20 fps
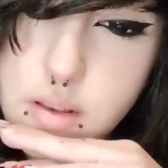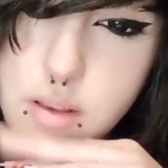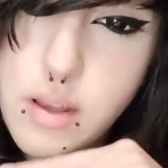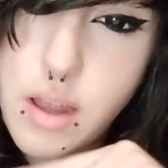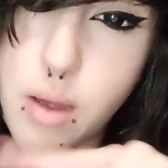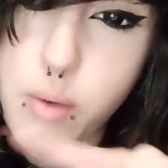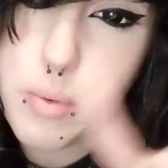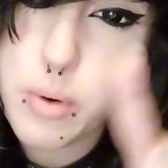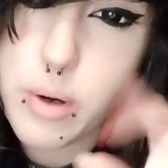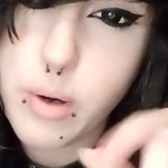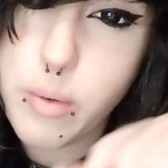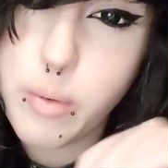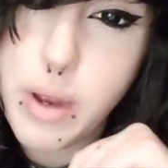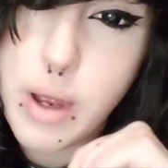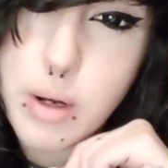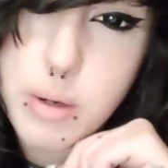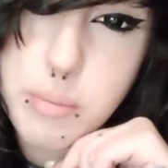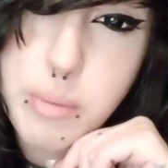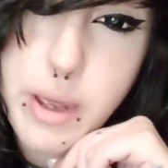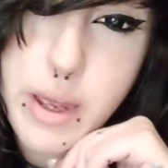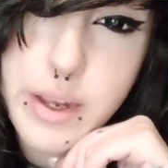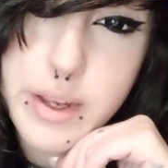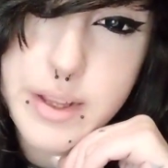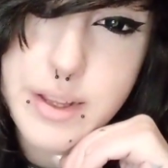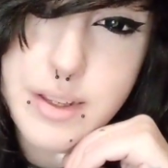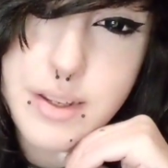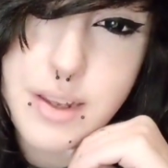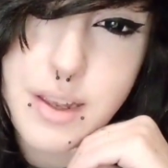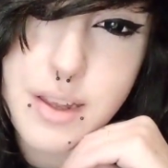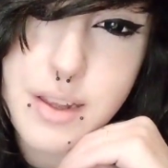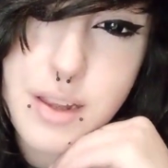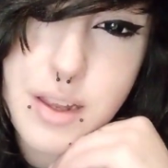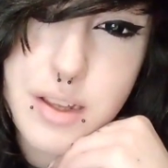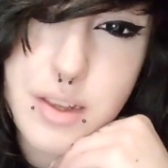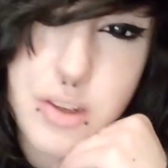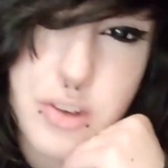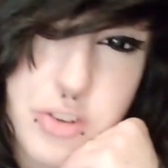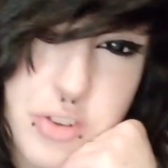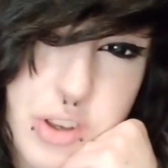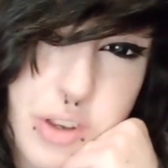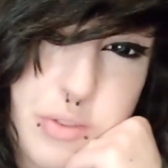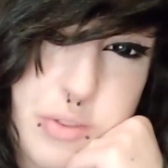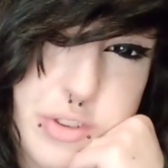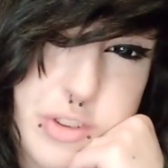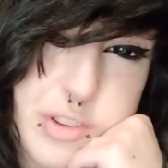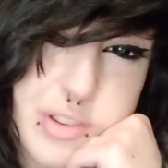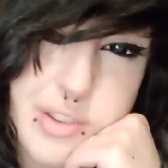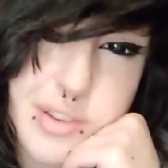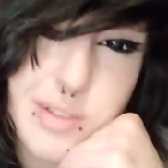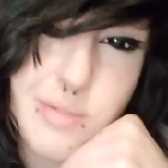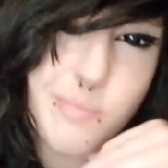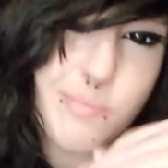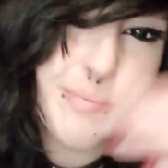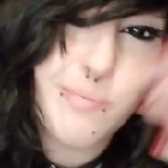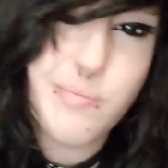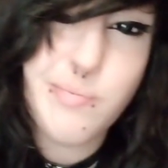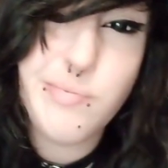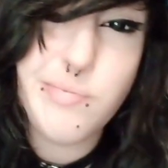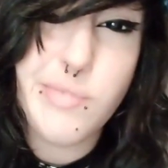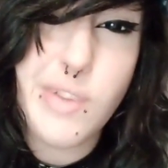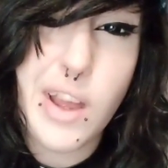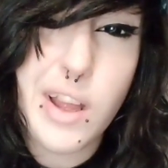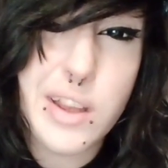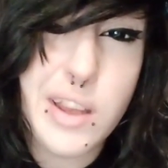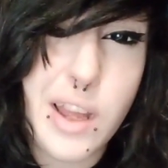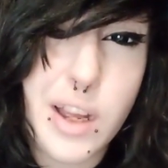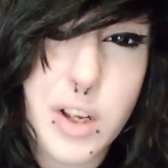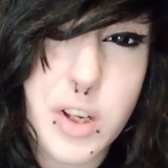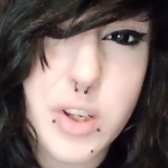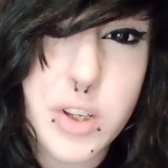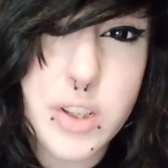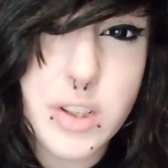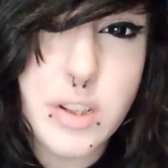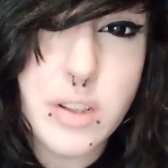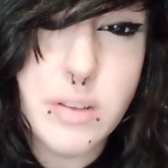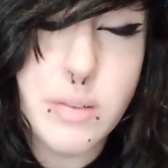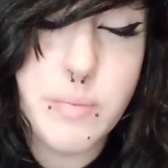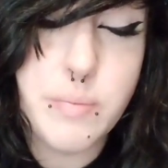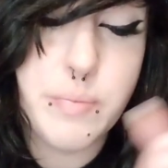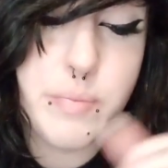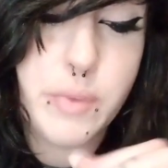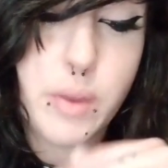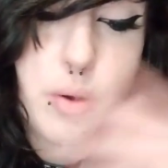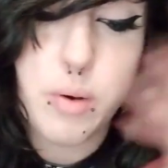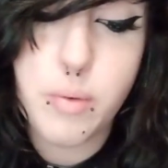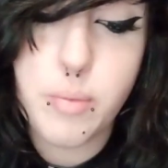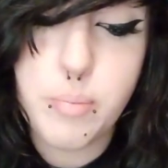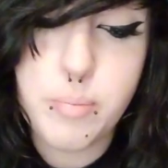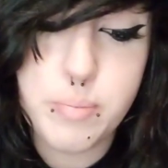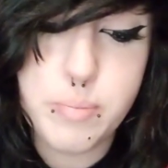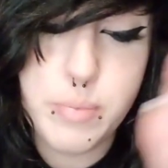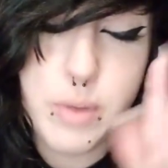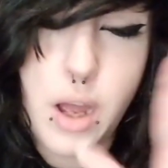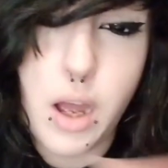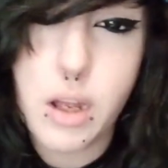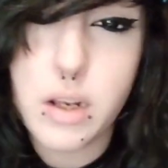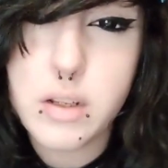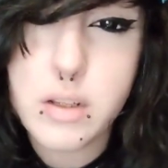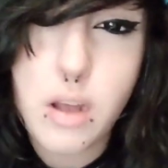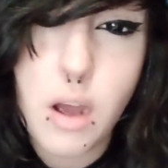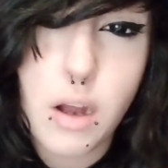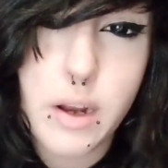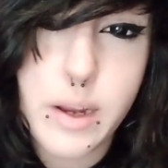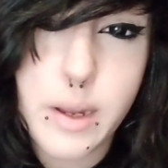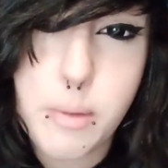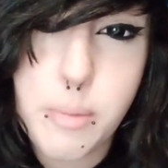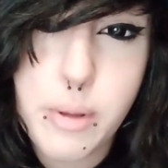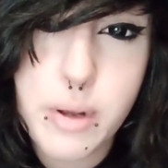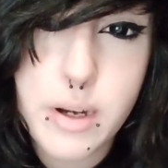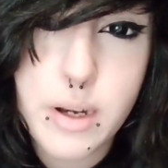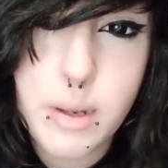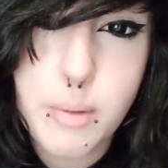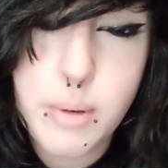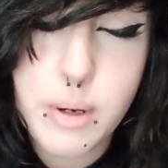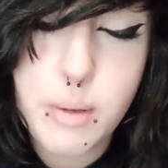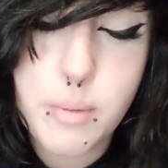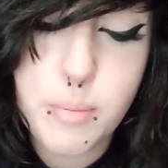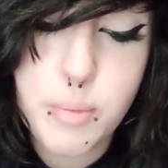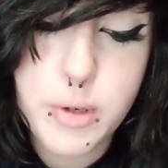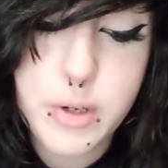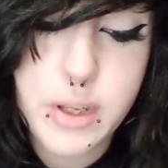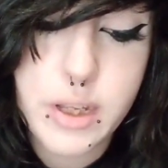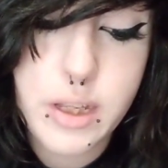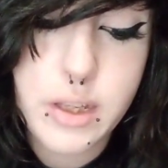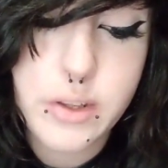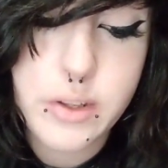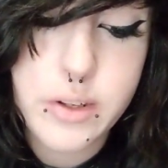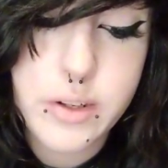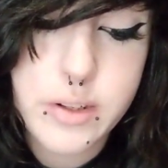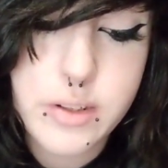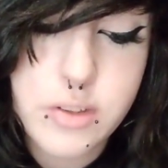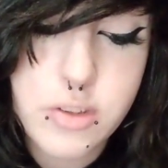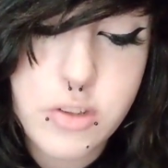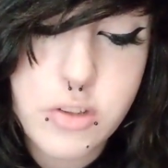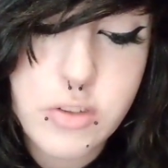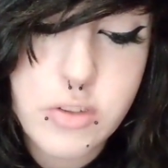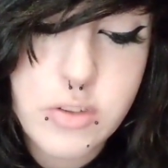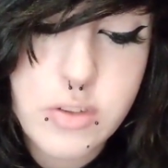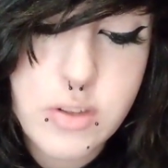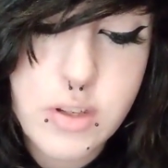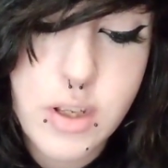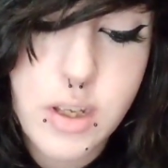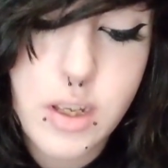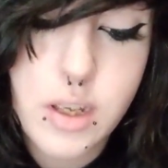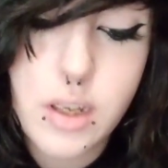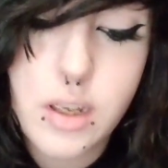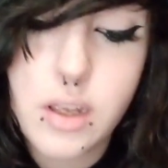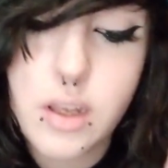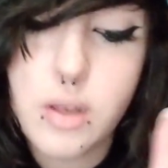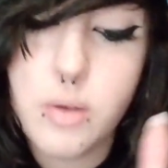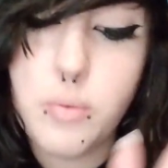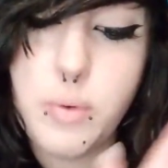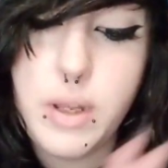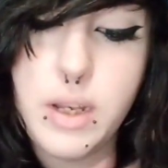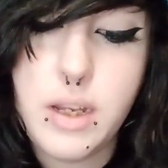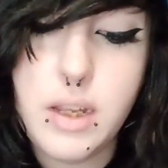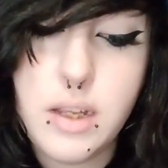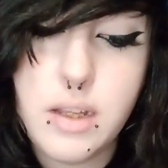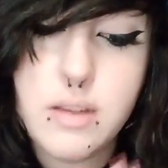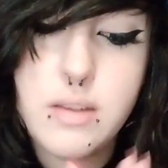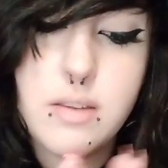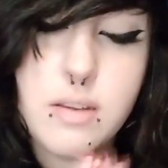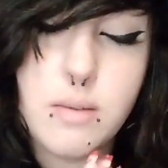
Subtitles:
that were around back in the day, like, their stuff's just not that good. I'm not talking about anybody in particular. It's just, we need